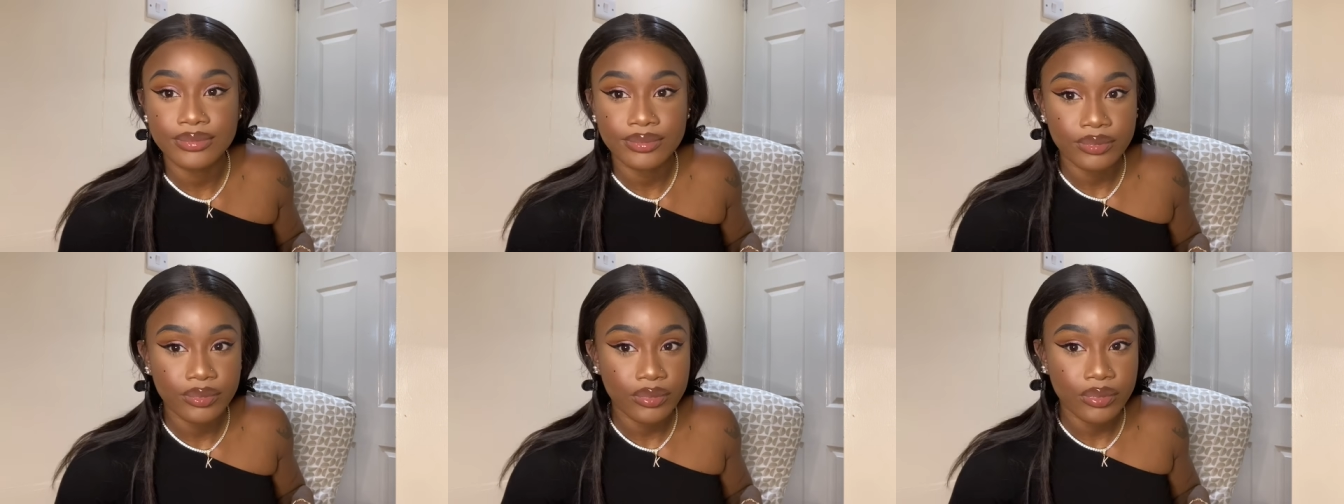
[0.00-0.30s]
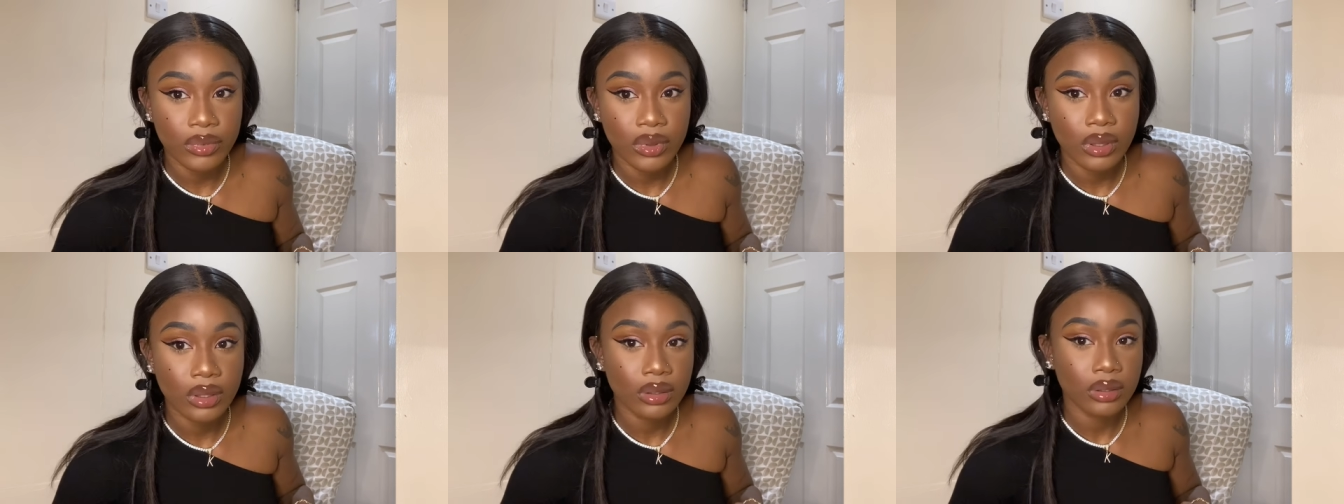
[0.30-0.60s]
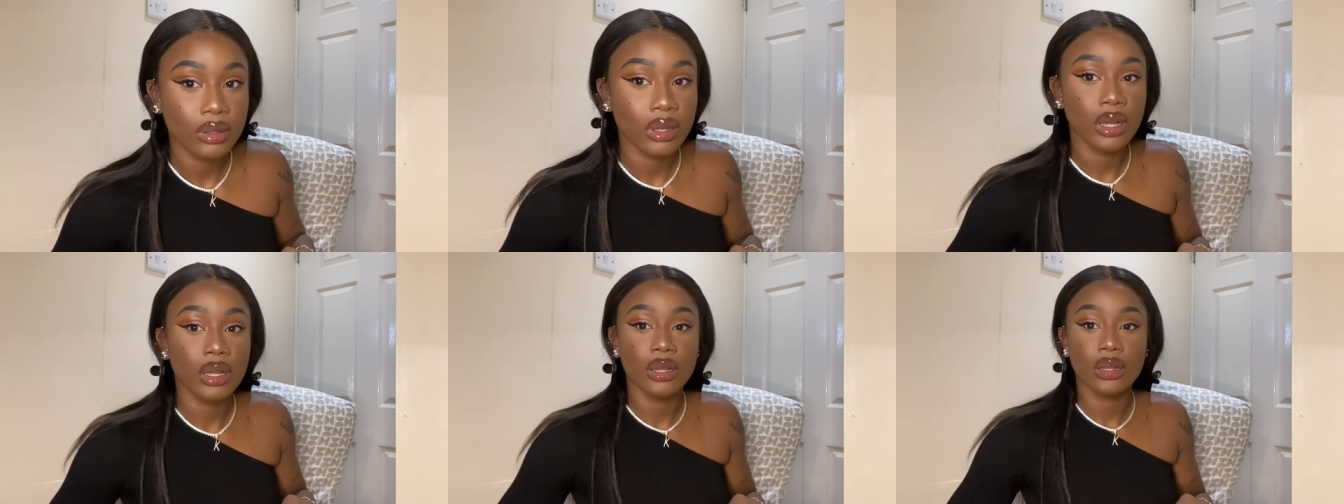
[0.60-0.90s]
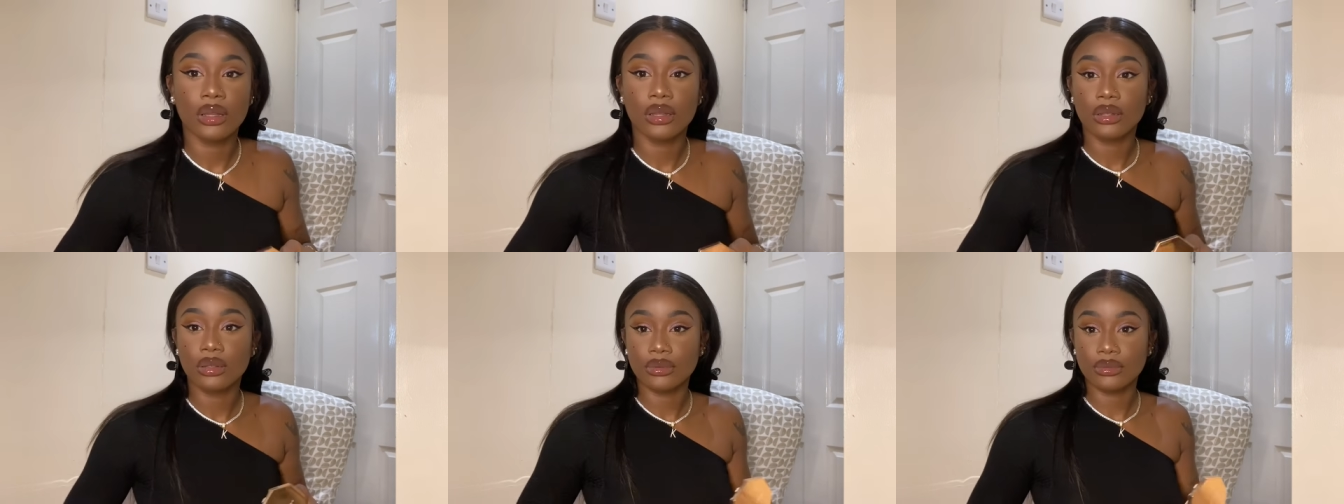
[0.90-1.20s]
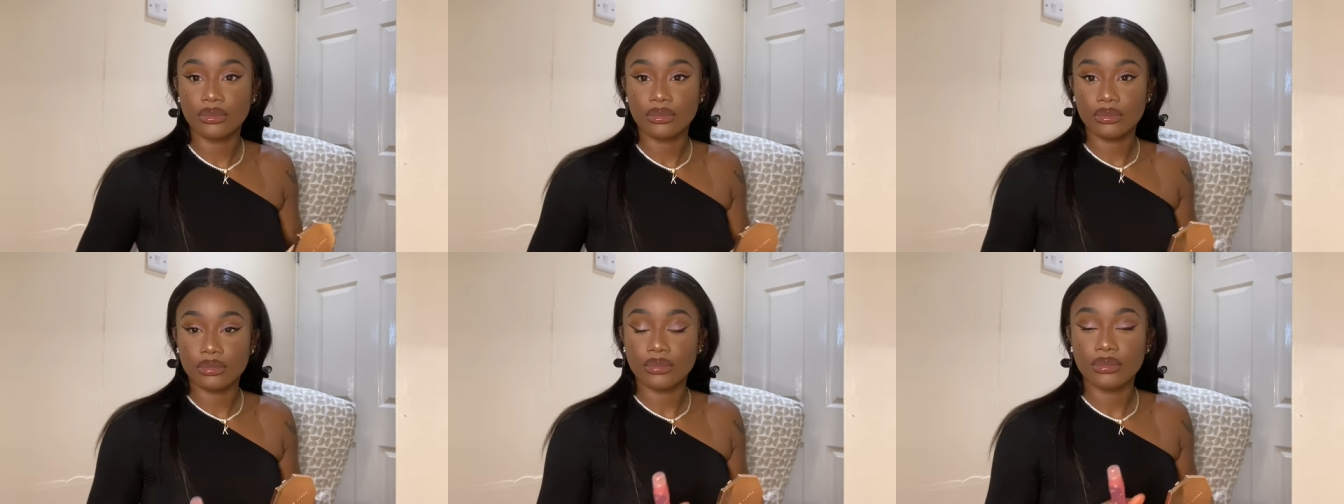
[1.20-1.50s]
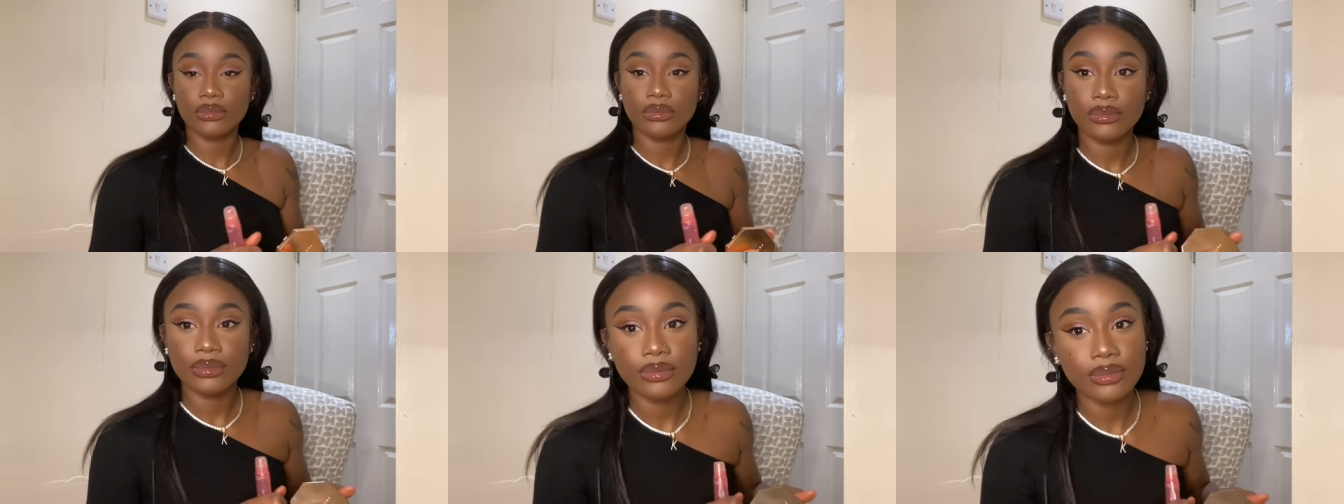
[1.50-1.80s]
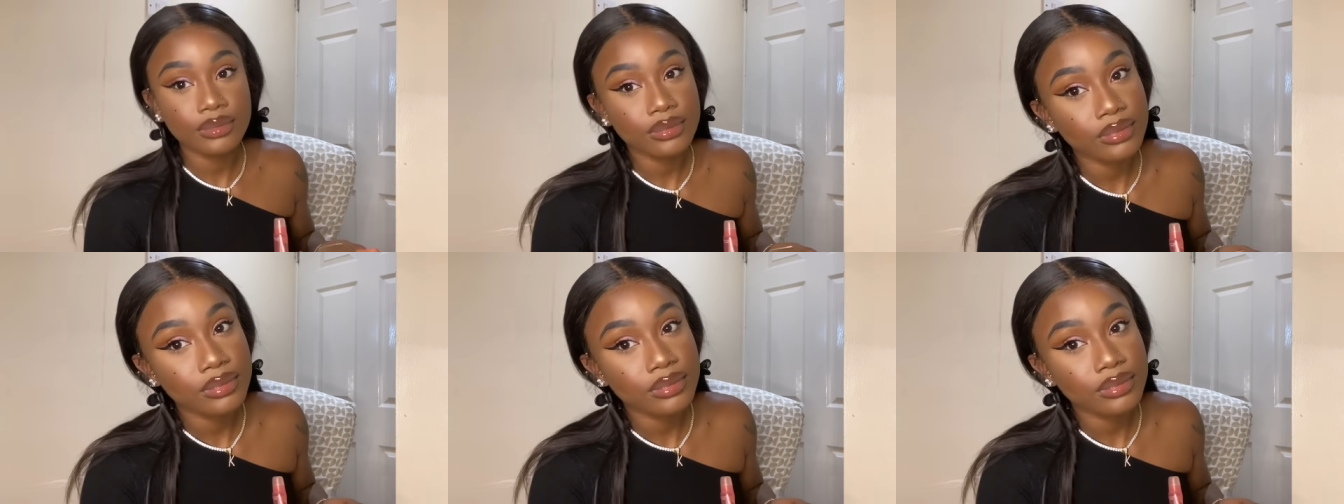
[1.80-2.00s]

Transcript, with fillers: Okay. So what happened